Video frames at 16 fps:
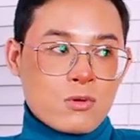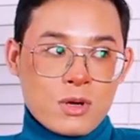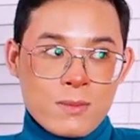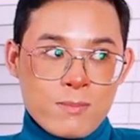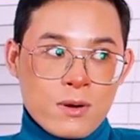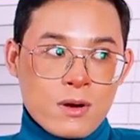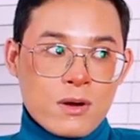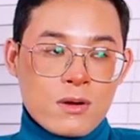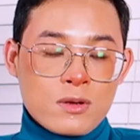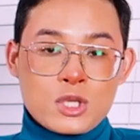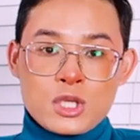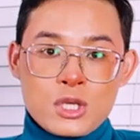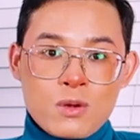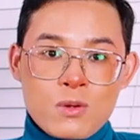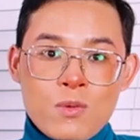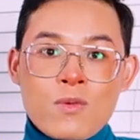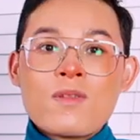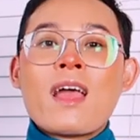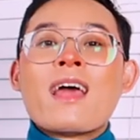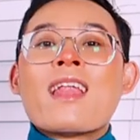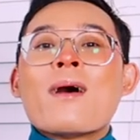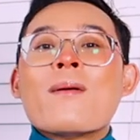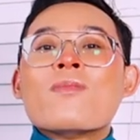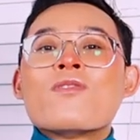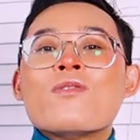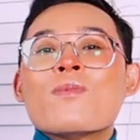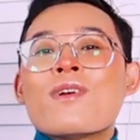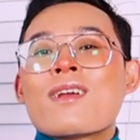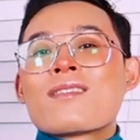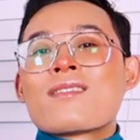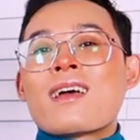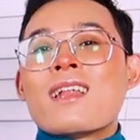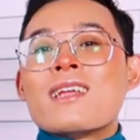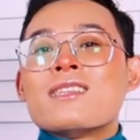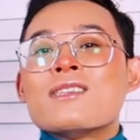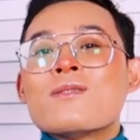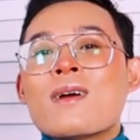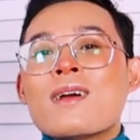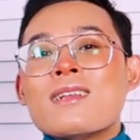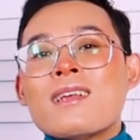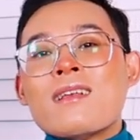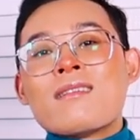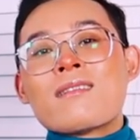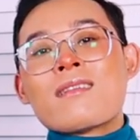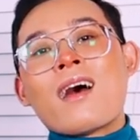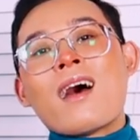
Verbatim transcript: Creeper shoes. And I'm super excited to wear these